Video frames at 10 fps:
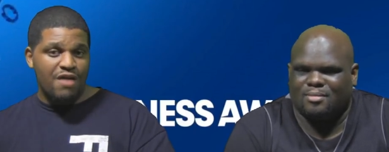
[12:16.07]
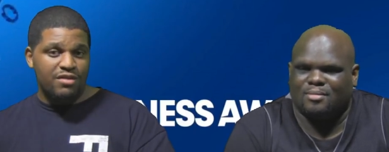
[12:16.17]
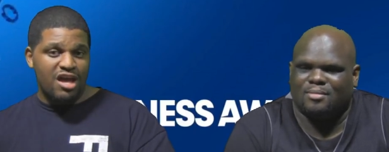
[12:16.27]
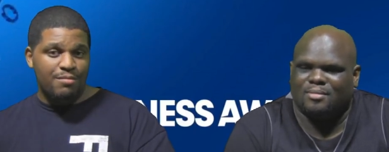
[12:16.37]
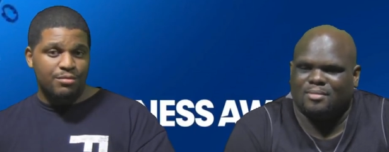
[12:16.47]
Speaker 1: have
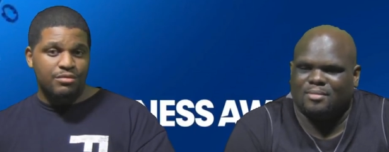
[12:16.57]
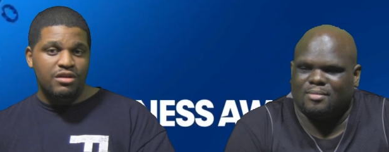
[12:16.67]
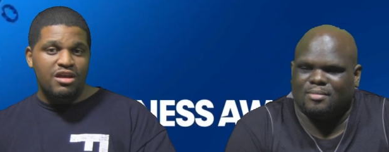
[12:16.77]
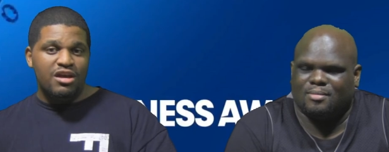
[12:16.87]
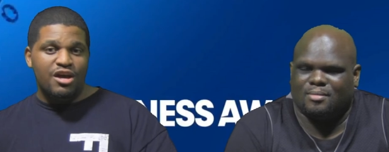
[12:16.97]
an
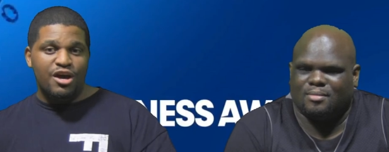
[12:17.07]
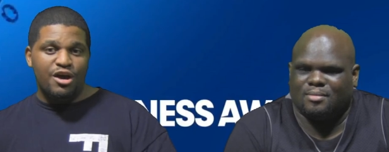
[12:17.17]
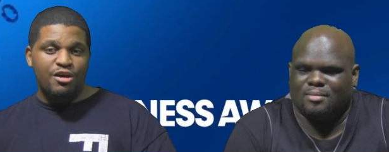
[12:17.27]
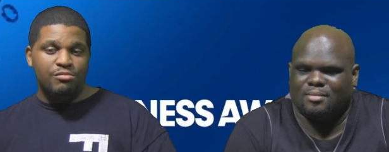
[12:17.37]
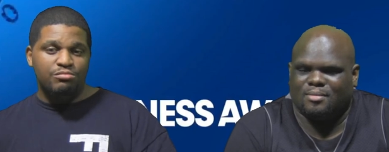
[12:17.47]
Apple,
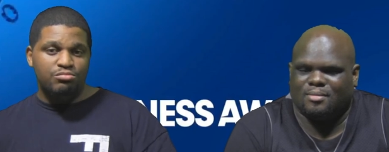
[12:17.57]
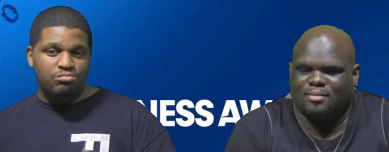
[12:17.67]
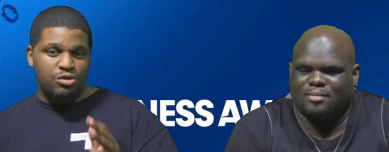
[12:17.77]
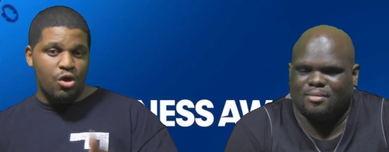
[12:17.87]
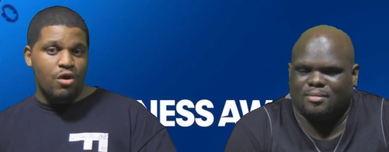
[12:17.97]
um,
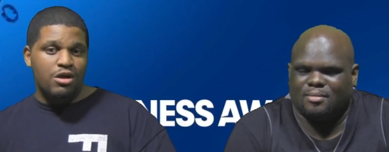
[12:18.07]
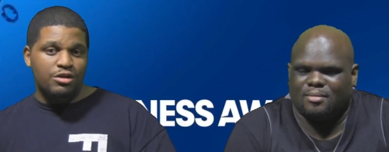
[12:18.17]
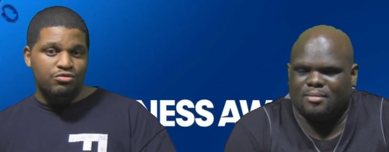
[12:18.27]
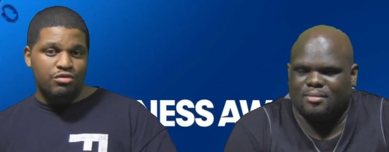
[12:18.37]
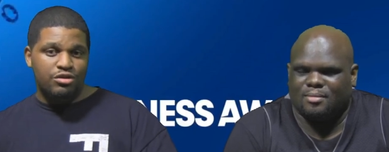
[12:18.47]
go
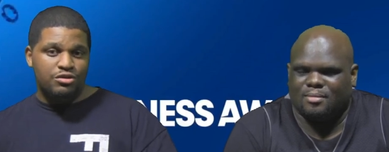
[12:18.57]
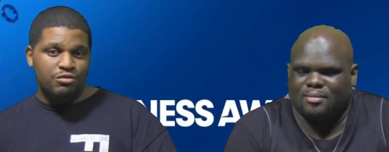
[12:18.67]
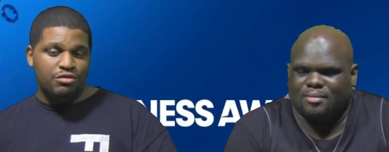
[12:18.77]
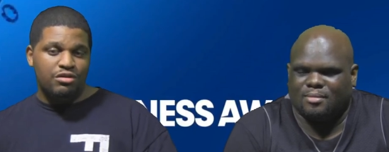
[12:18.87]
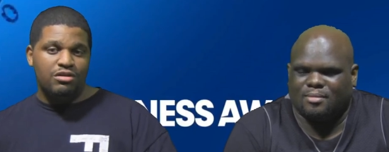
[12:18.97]
on to our
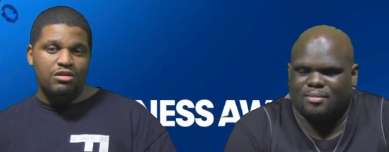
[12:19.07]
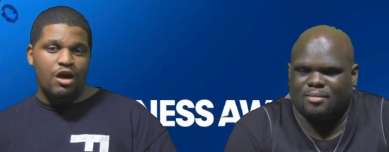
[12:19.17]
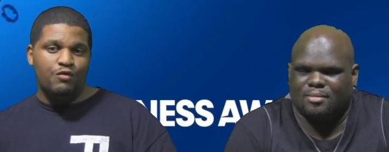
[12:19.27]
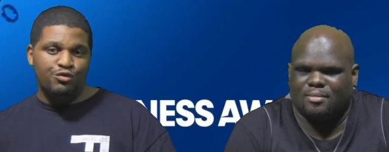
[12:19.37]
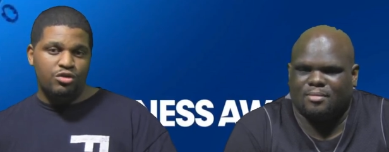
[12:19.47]
store,
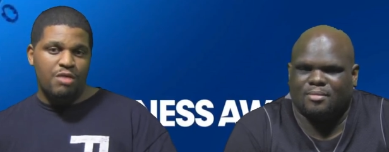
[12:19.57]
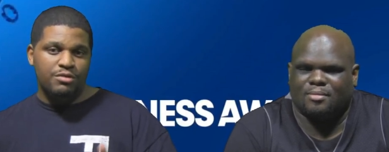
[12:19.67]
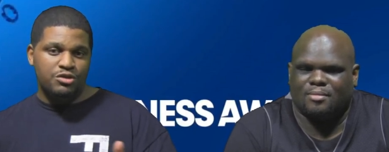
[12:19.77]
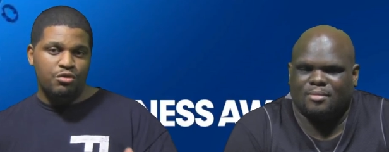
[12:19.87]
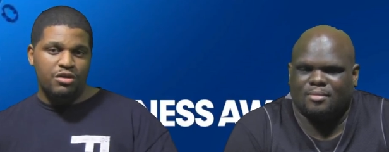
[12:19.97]

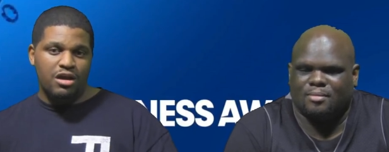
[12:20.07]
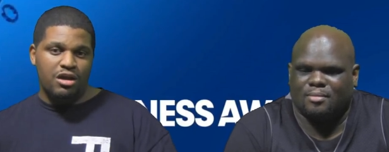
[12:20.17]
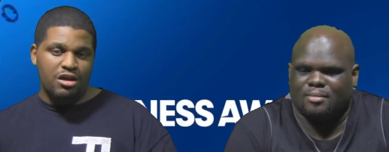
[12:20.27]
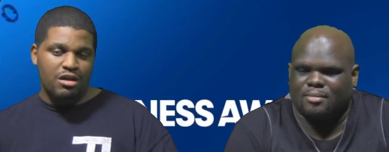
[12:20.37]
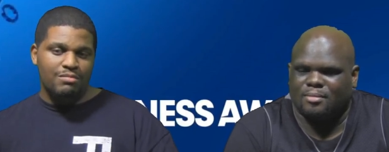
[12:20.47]

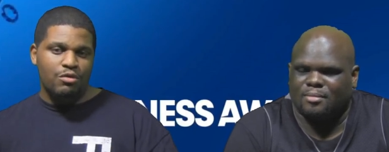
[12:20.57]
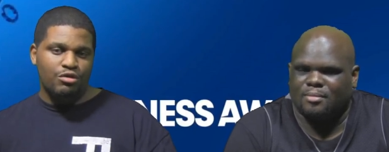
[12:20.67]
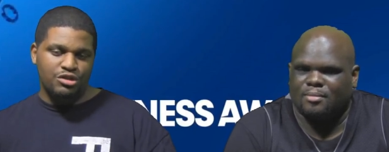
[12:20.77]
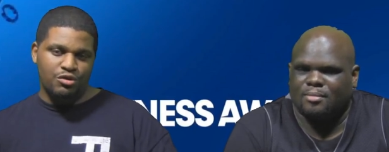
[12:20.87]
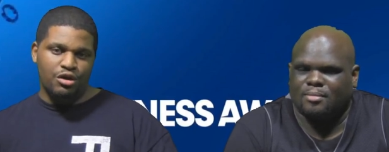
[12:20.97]
offshootcomicsstore.com,
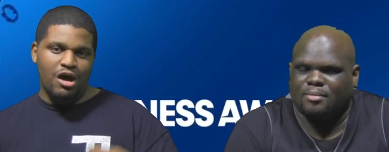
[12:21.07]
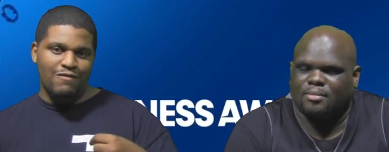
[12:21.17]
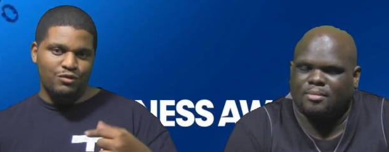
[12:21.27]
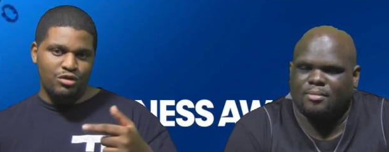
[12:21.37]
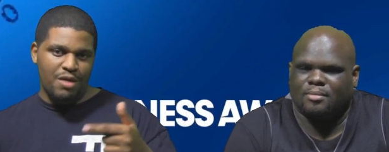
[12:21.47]
or just go to
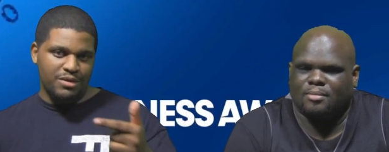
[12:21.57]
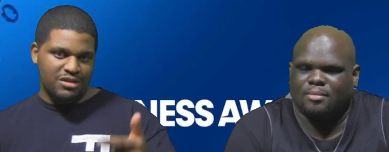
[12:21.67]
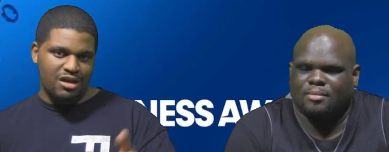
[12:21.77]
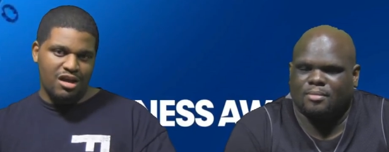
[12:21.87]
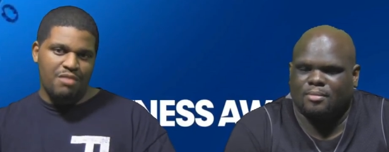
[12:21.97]

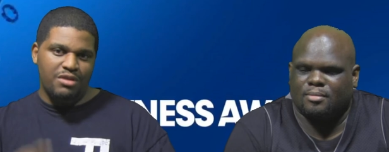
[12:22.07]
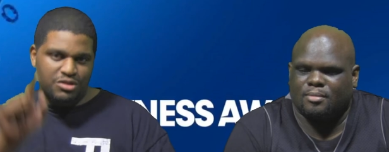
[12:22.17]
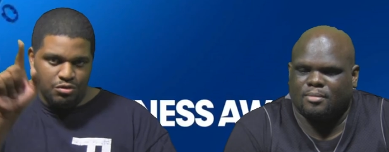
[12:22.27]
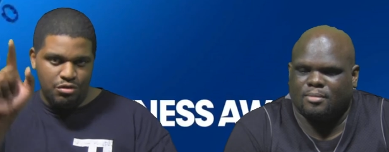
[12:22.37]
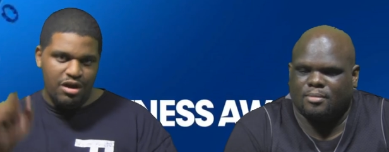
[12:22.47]
offshootcomics.com, hit
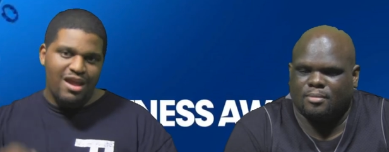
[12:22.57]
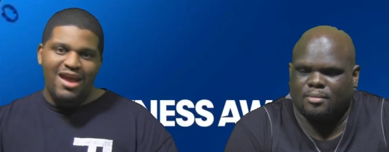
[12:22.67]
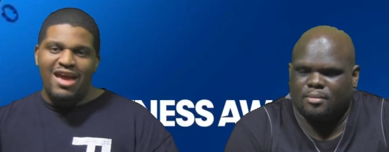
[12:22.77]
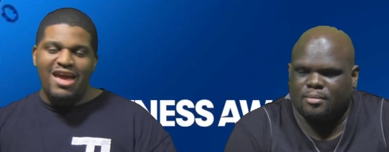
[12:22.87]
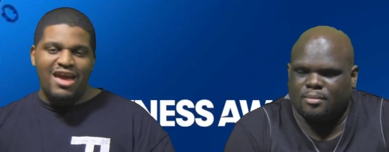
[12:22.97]
store.
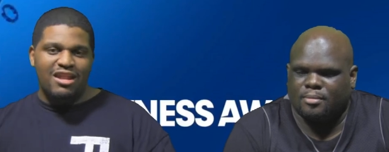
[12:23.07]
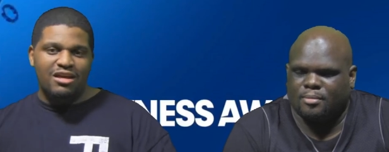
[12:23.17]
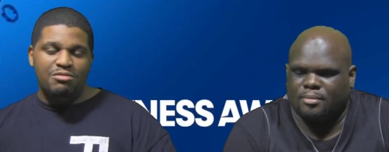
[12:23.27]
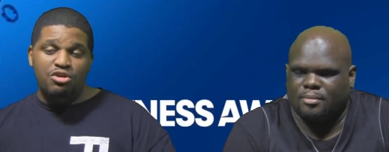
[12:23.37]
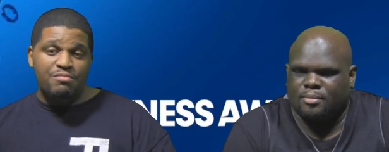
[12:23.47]
And
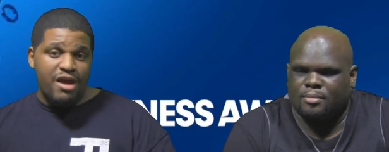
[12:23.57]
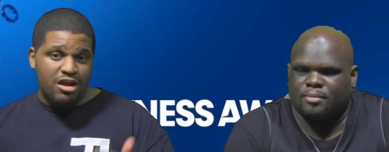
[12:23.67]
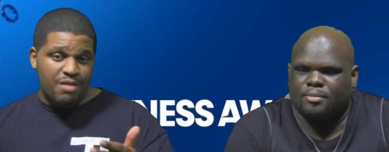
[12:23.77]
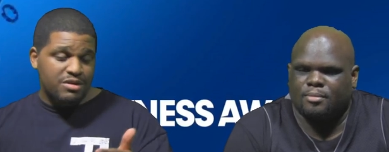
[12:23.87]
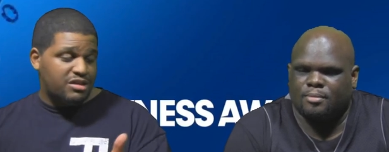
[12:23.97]
uh, you can buy our
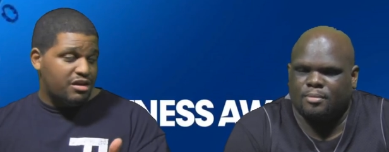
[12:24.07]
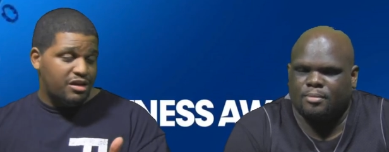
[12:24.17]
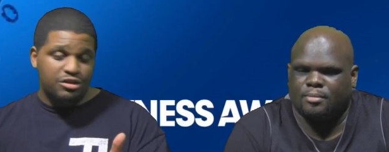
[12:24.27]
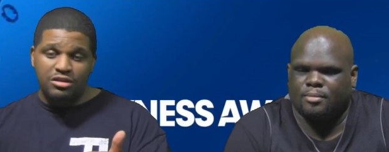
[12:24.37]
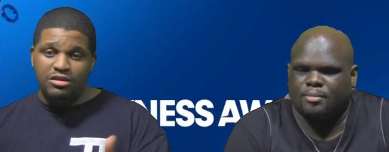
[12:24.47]
comics there
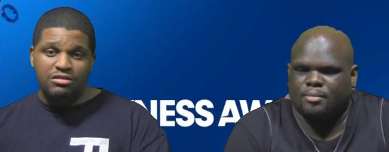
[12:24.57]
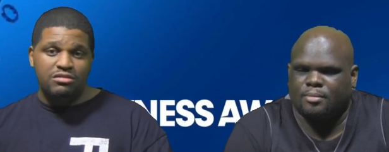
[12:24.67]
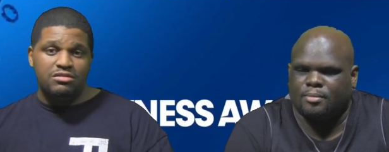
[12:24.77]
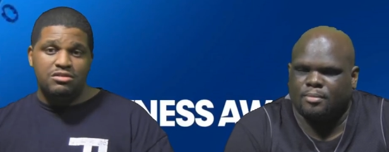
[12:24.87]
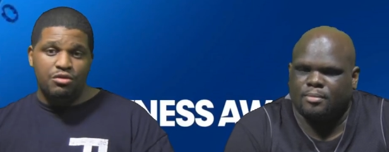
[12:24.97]
digitally.
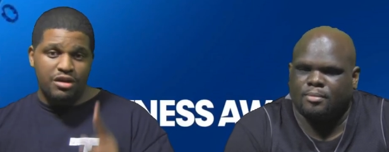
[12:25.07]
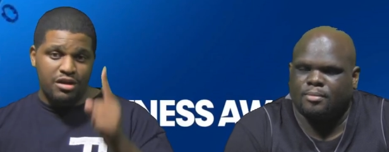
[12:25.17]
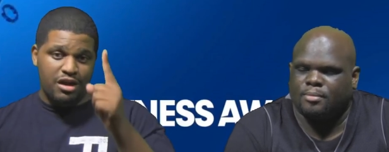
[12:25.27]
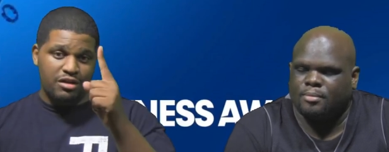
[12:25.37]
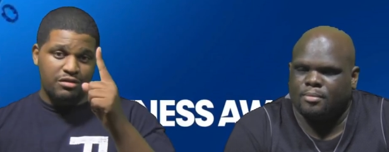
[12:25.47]
It's only a
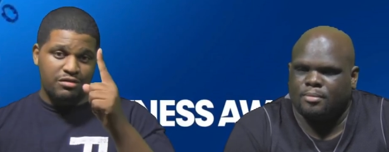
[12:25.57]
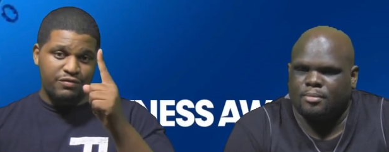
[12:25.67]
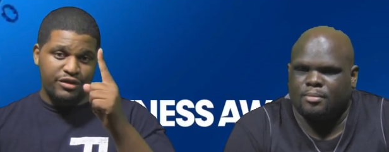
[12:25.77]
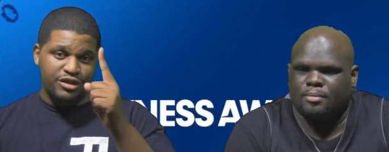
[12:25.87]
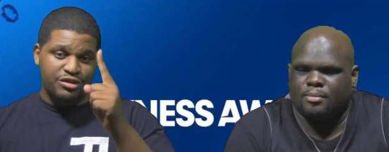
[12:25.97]
dollar
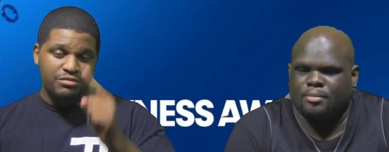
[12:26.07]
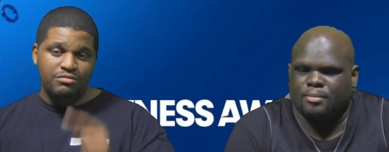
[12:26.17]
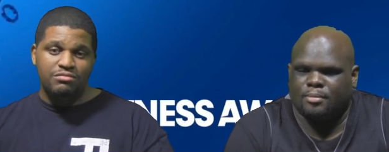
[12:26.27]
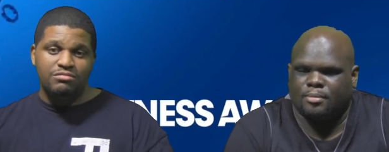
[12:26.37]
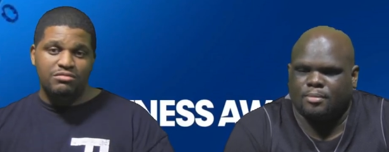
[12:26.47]
for issue.
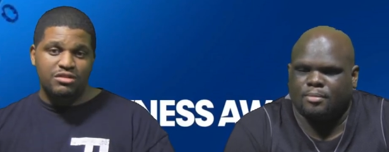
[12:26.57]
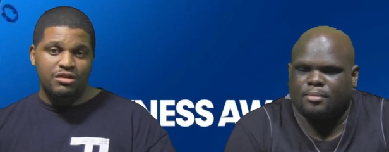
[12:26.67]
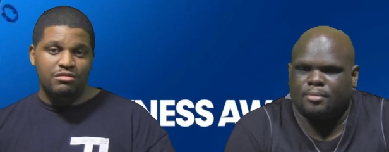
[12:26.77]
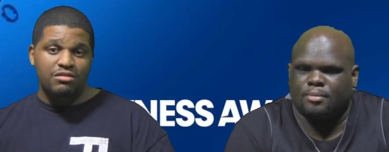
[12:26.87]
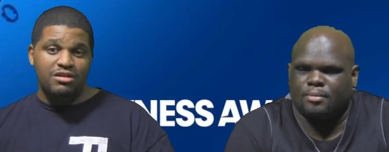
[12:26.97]

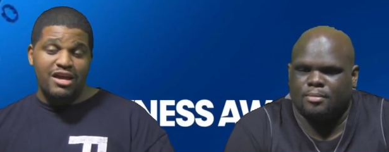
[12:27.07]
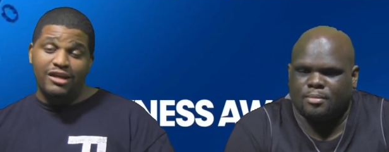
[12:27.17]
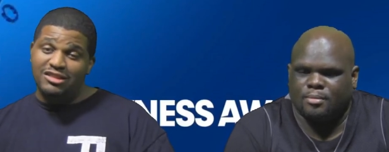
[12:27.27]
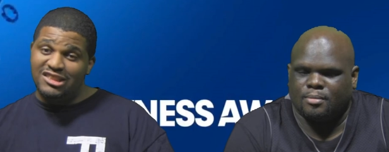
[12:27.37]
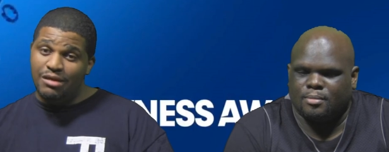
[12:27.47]
So,
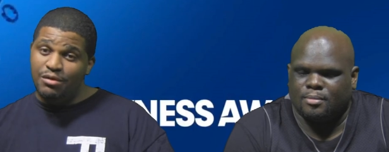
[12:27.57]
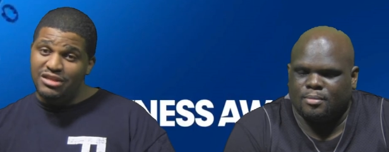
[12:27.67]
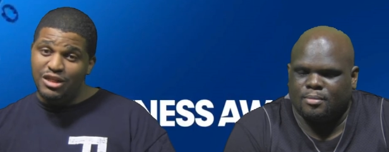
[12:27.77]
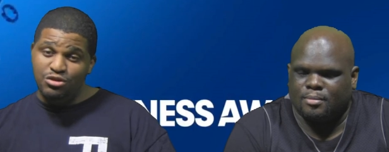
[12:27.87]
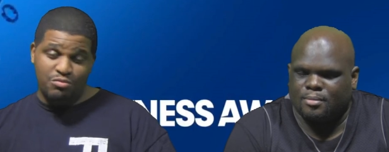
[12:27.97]
and some of
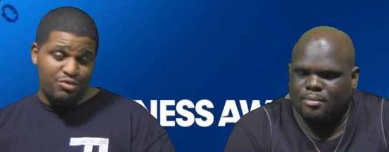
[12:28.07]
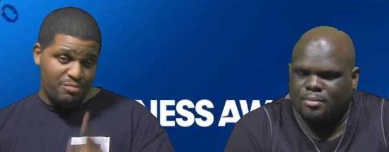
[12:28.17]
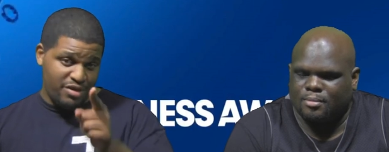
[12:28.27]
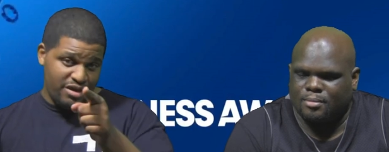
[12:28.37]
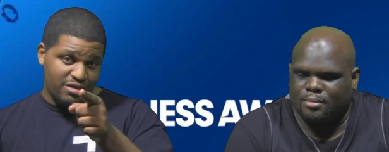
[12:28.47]
those issues are
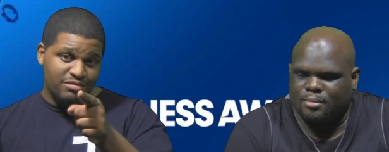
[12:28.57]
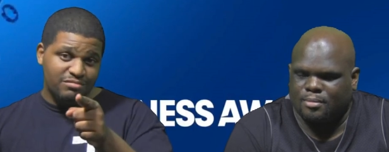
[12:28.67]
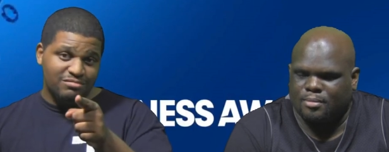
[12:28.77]
pretty big.